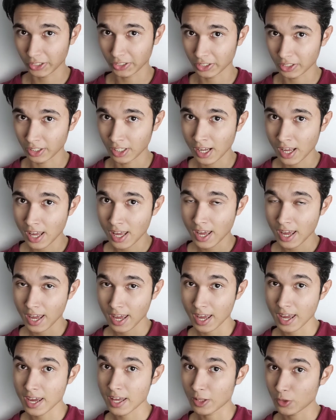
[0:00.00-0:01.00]
picture.
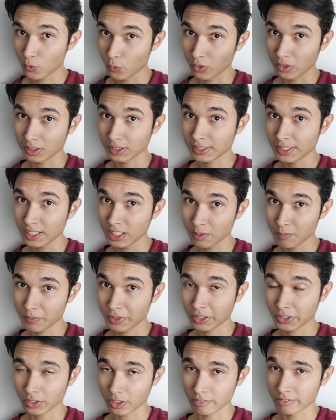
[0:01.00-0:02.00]
It will take a
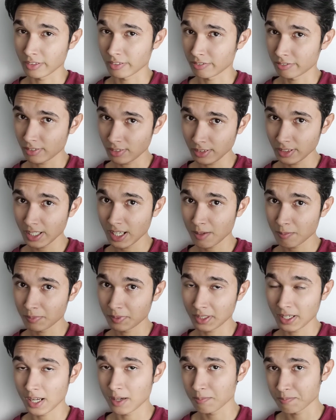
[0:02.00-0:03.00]
picture of your front
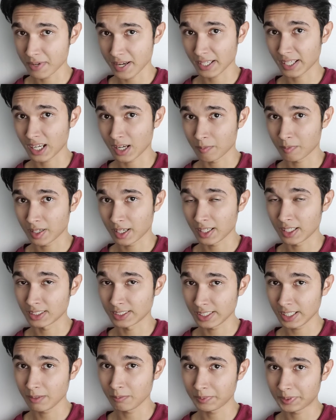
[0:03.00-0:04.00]
camera and back camera at
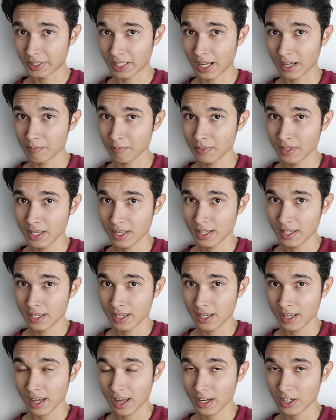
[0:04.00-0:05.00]
the same time,
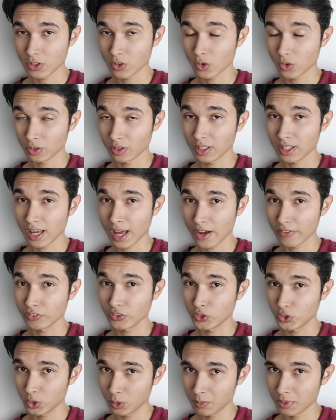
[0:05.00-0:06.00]
and you only
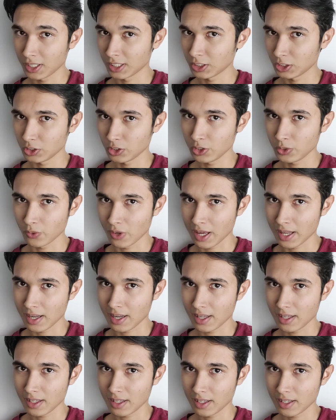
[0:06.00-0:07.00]
have 2 minutes to do it.